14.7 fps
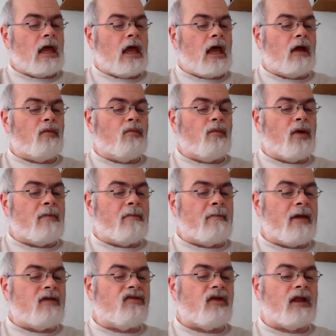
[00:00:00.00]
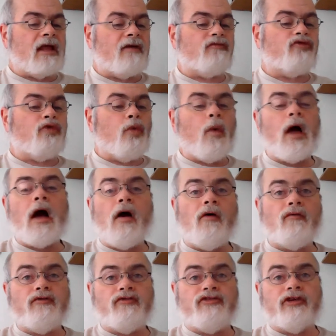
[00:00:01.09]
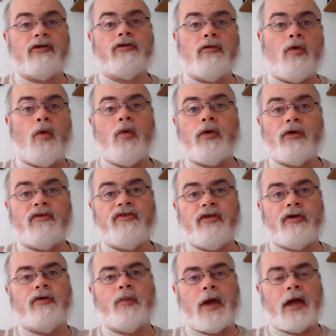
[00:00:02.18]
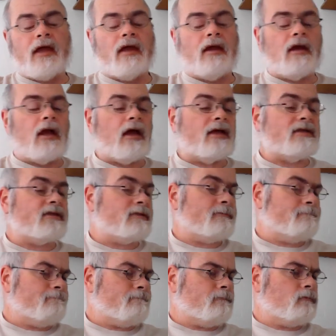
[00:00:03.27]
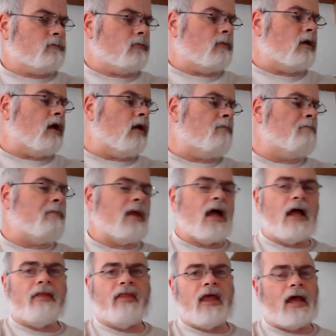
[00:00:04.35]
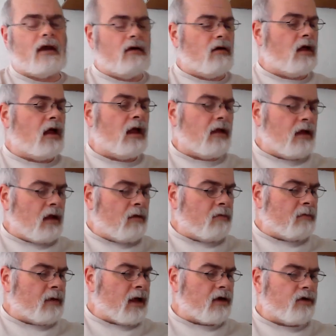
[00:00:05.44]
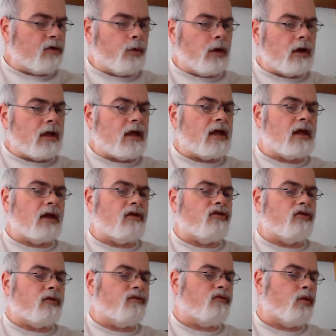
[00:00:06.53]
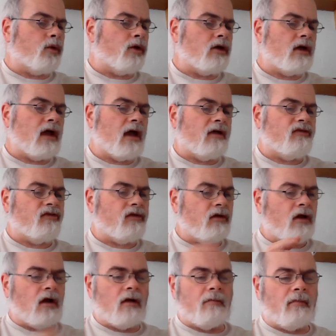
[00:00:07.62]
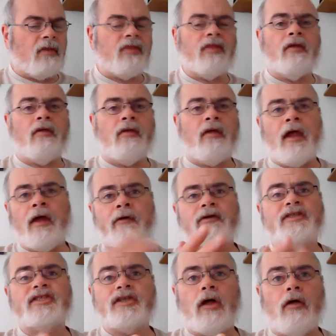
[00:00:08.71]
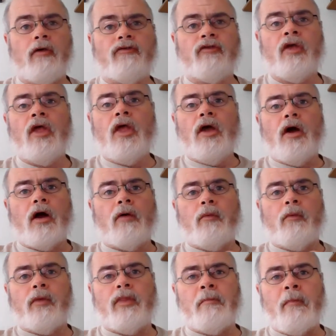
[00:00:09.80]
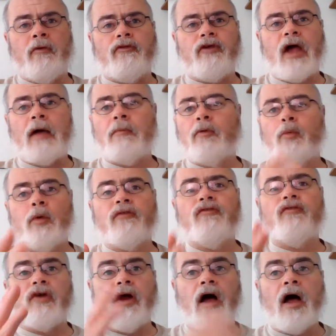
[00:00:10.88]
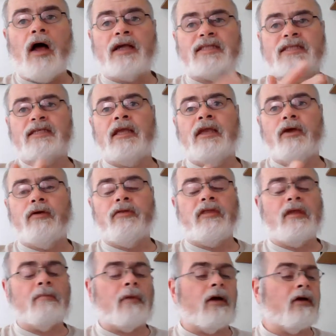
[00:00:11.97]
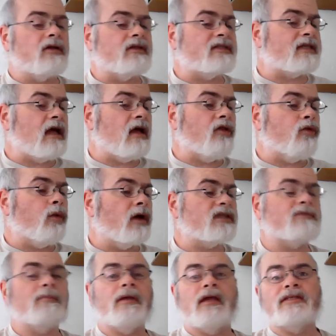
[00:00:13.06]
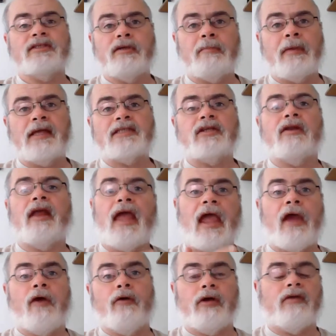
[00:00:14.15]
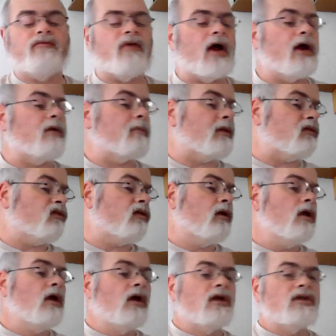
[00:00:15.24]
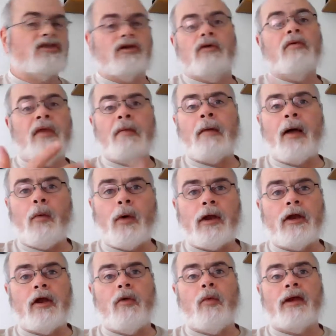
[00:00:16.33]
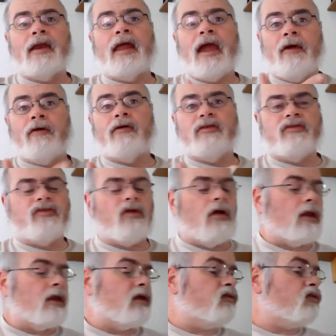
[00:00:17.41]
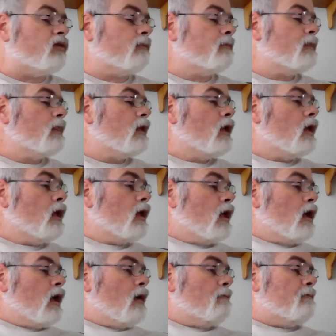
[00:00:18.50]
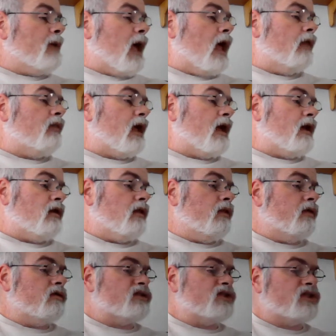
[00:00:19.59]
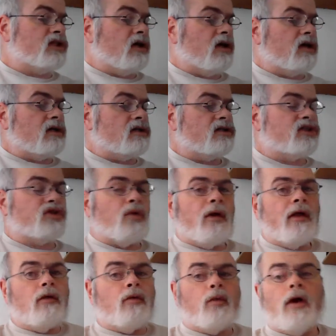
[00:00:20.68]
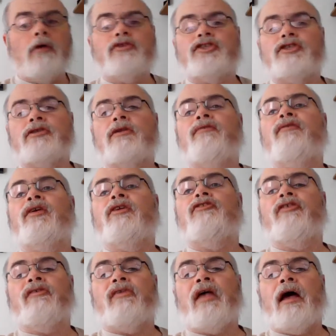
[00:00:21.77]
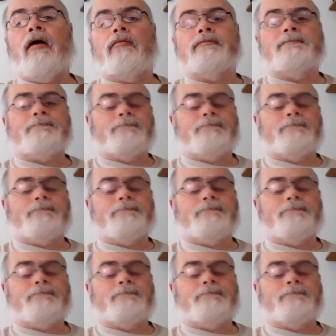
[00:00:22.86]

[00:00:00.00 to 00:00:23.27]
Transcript: and we basically have 12 general orders that are recognized. Beyond that, I'm not going to really get into it for you guys. The arid soils are the most common one for us here in the American Southwest because they're based on arid environments. So you might want to know what an arid soil is. Beyond that, there's soil erosion to finish this out.